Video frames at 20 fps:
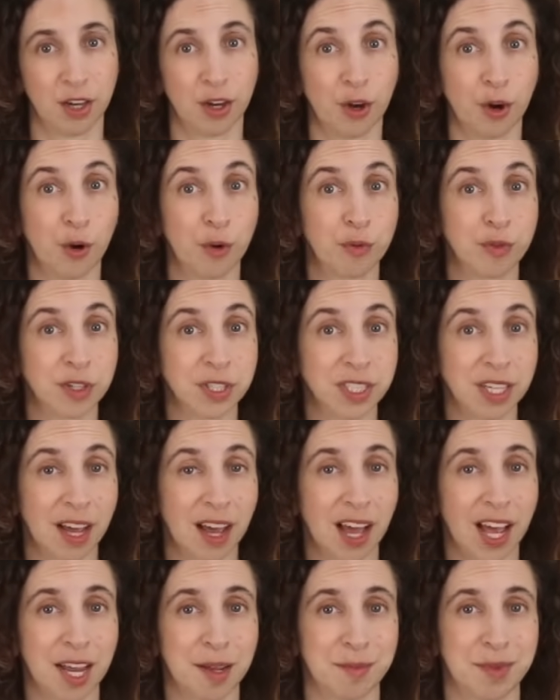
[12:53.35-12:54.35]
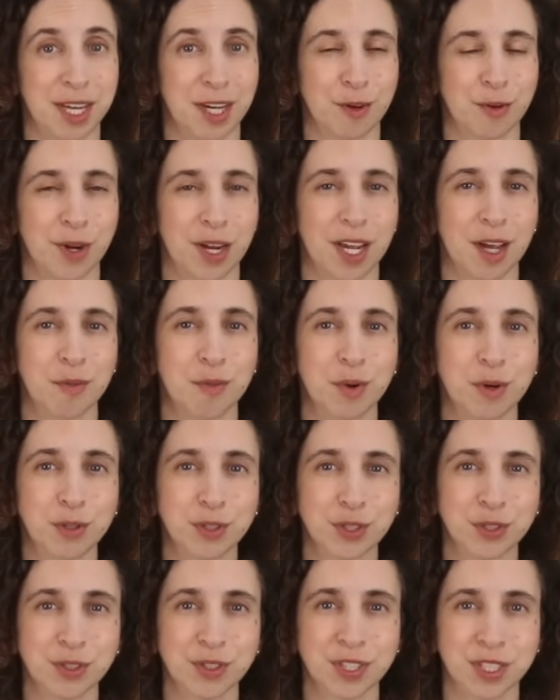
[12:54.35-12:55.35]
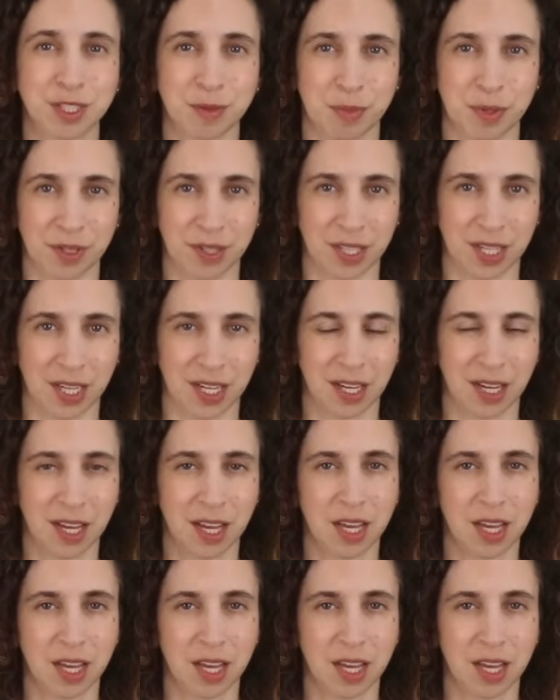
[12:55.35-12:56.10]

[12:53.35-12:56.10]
Over time, they create emotional stability